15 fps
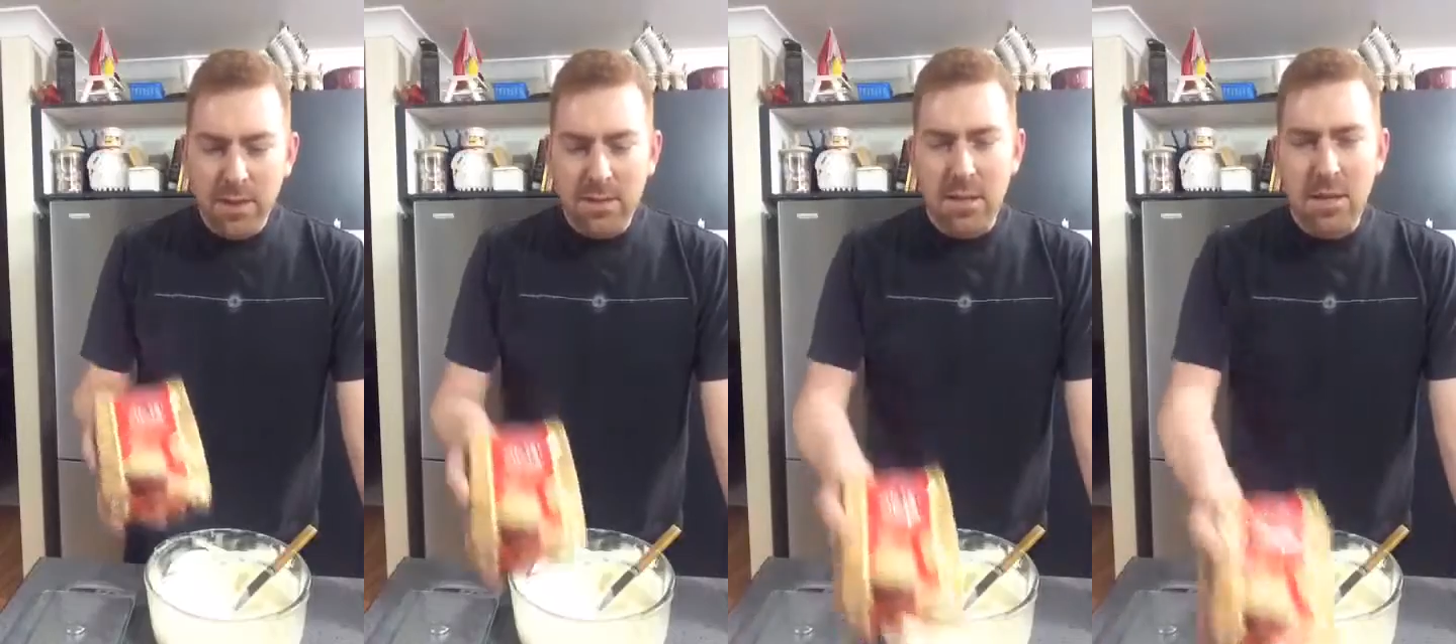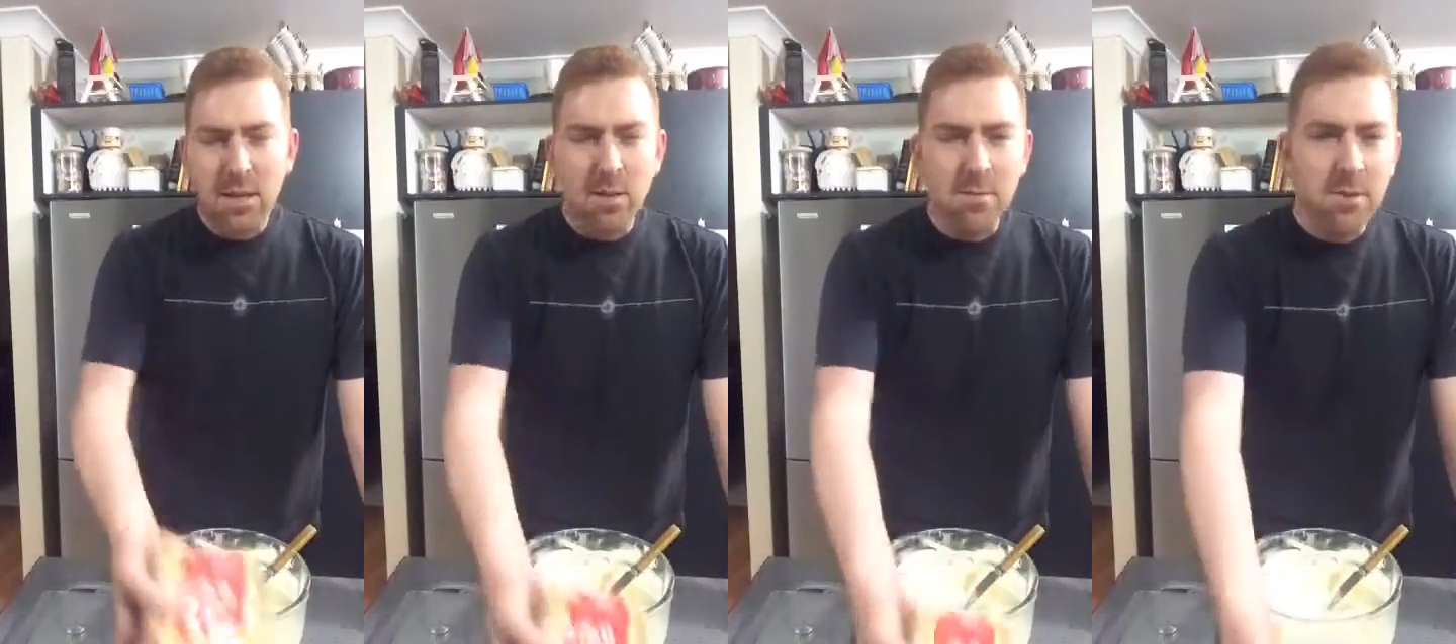a
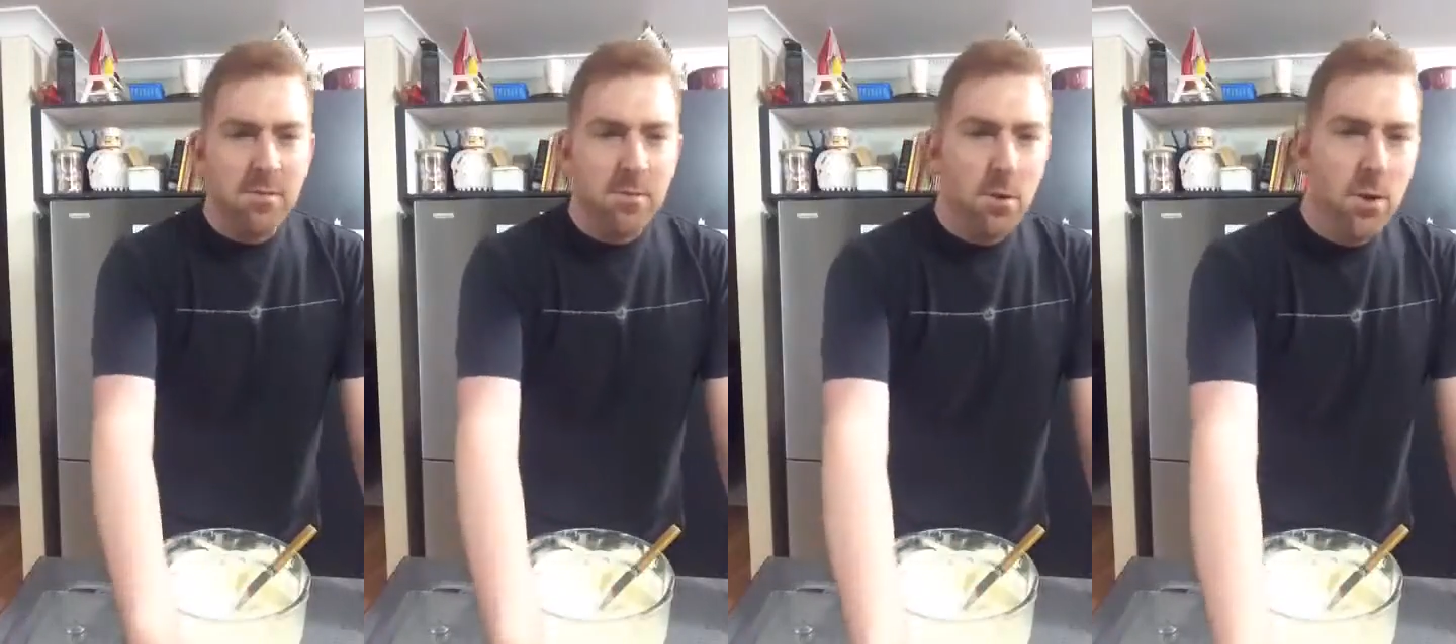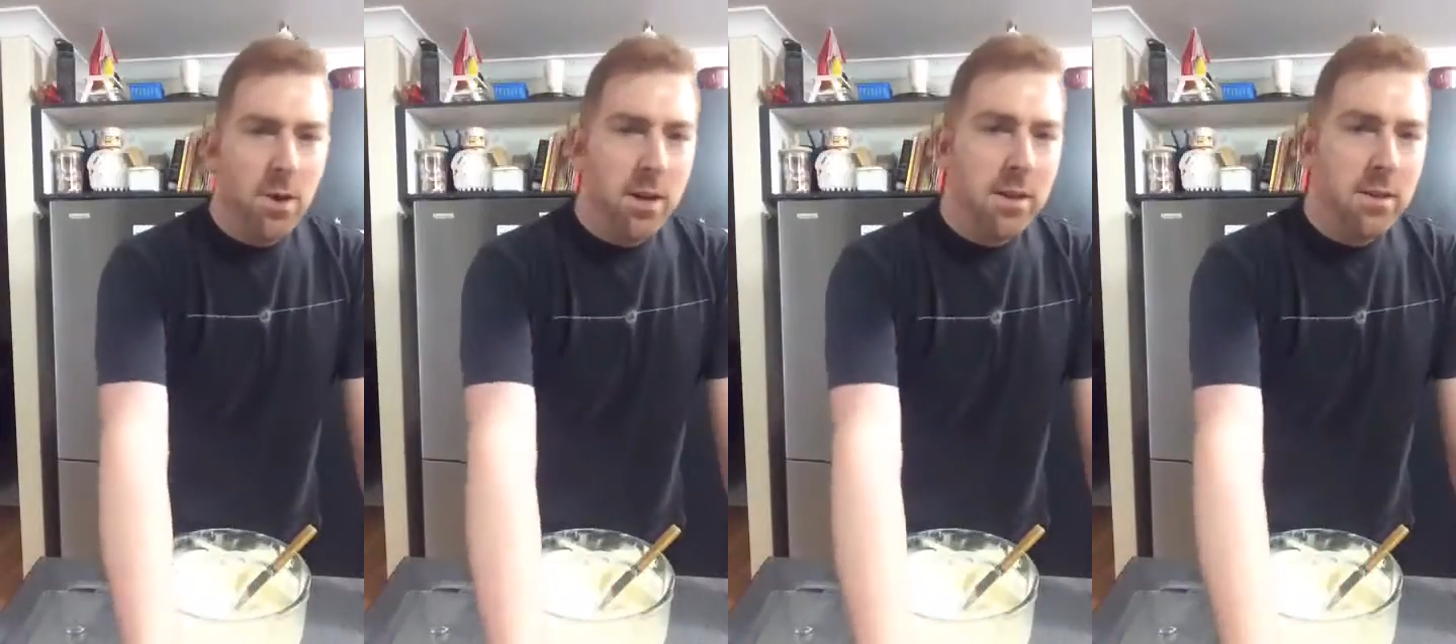little bit of
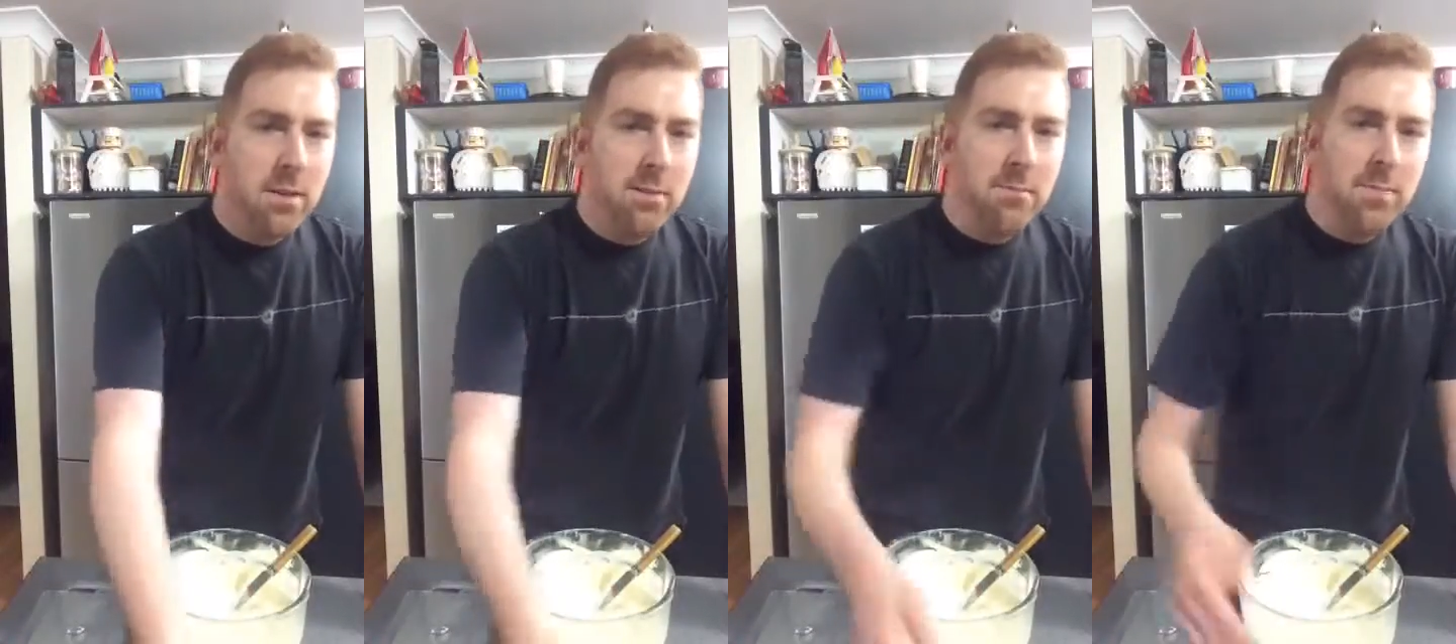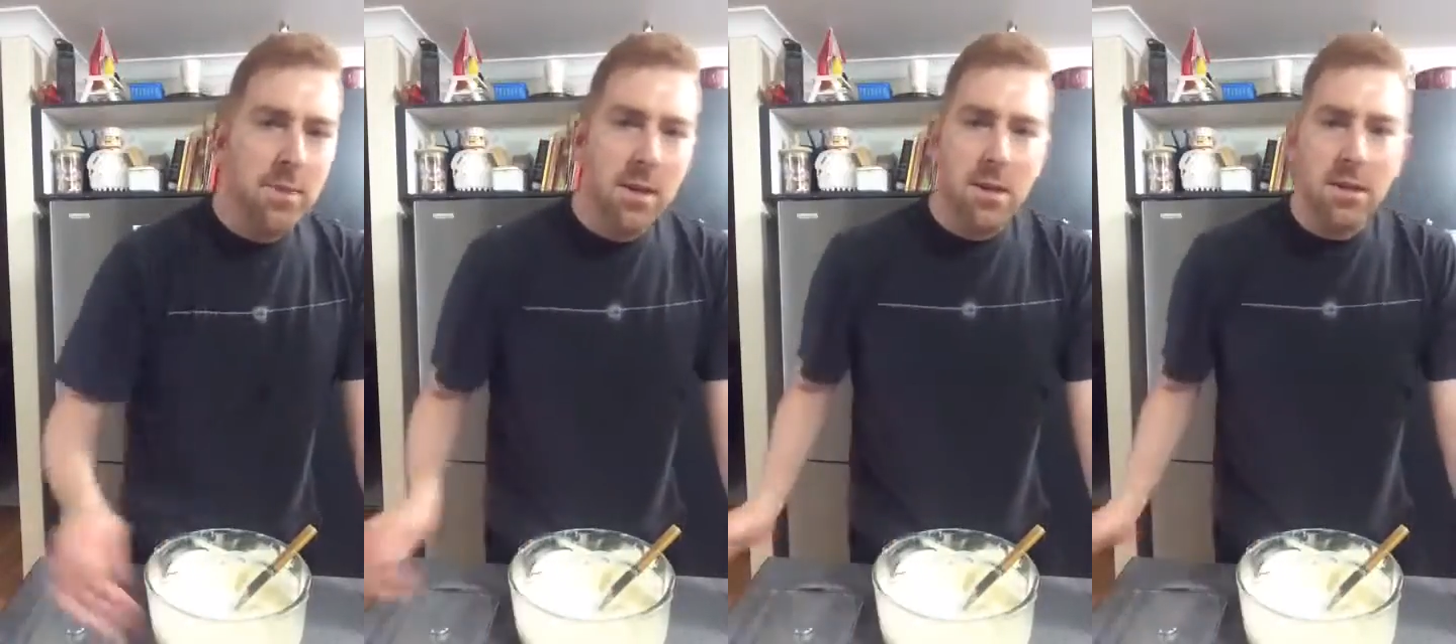oil in them
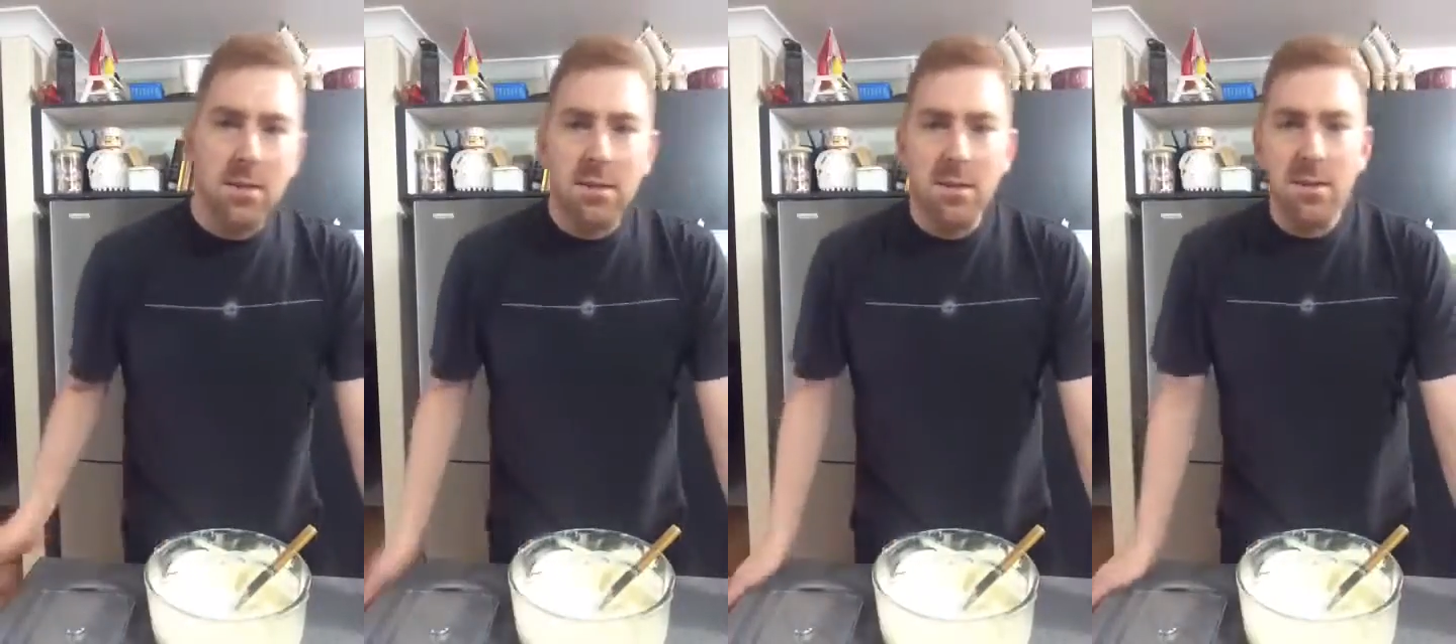that